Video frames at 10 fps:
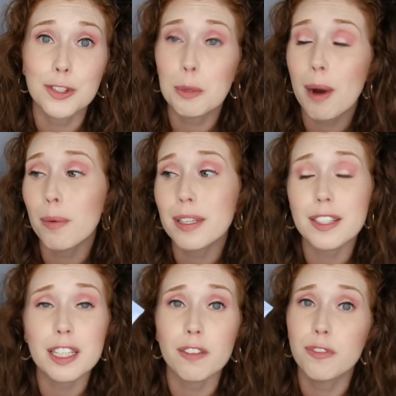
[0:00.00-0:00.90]
So you'll probably
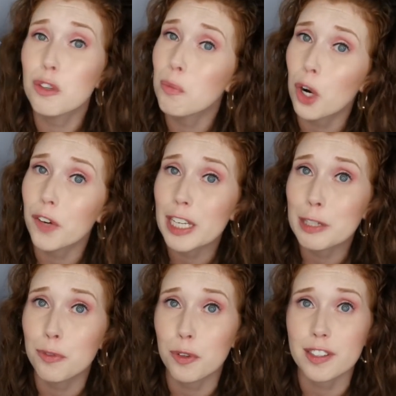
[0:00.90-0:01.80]
see a few more of
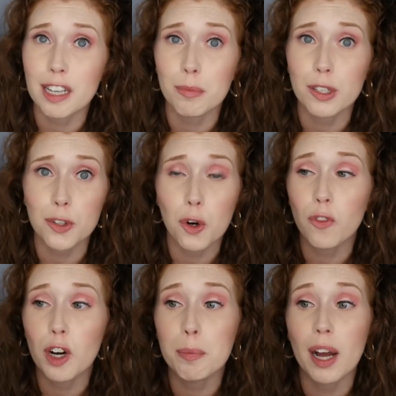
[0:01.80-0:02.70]
these before the summer is
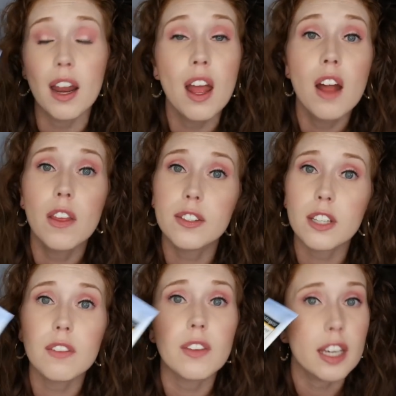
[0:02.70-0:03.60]
over, but this
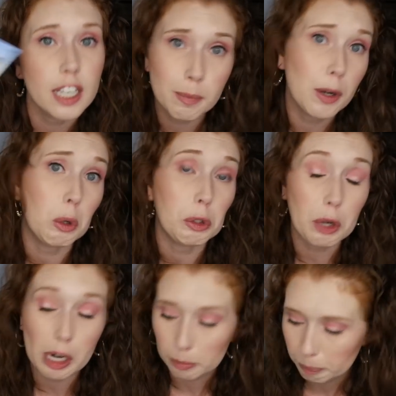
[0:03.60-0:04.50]
stuff is my holy
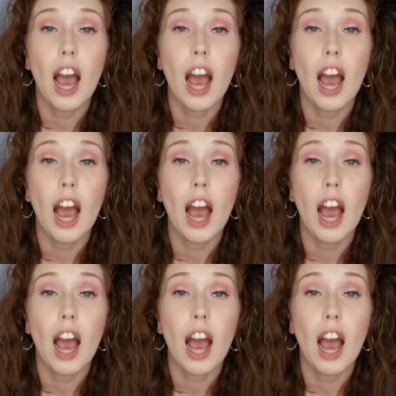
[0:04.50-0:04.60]
grail.